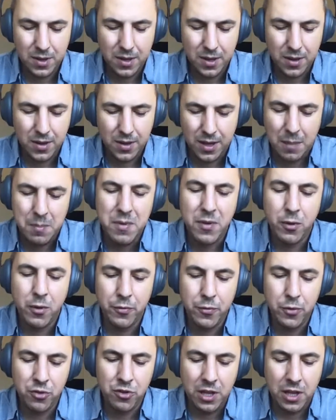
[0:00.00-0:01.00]
it can be
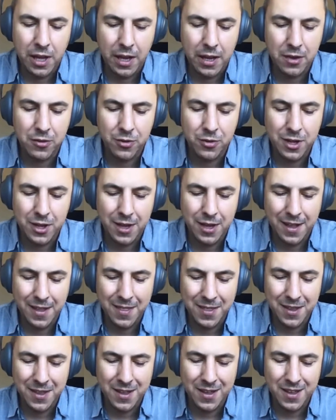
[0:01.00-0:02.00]
confusing. I agree,
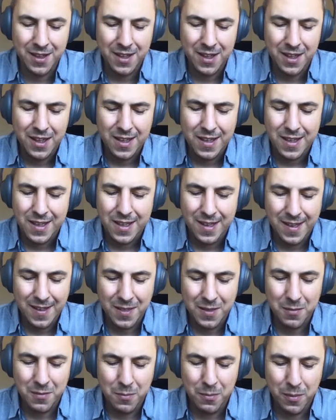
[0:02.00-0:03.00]
and
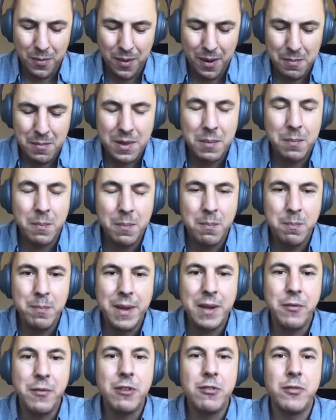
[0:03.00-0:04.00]
I mean the
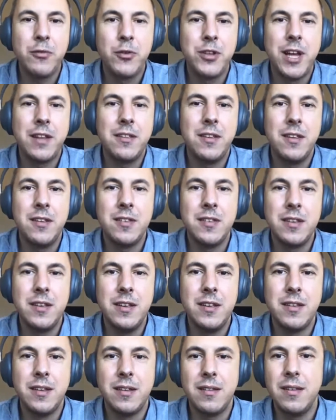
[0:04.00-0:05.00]
main reason for that is
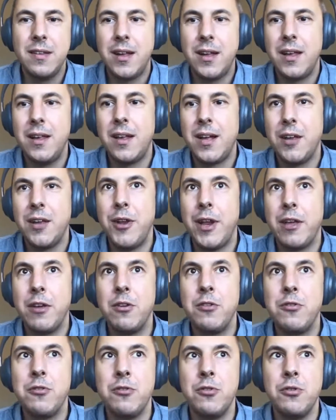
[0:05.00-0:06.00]
it kind of
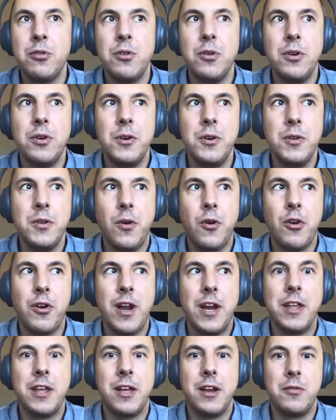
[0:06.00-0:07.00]
like grew
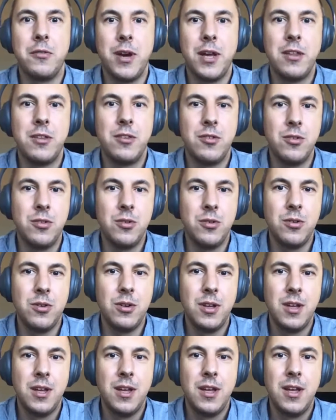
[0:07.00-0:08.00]
organically, right?
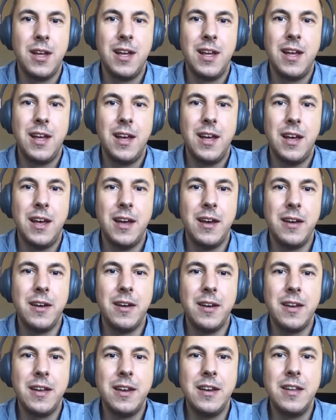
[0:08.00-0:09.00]
So
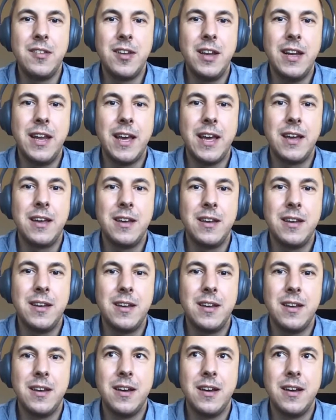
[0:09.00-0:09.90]
initially, like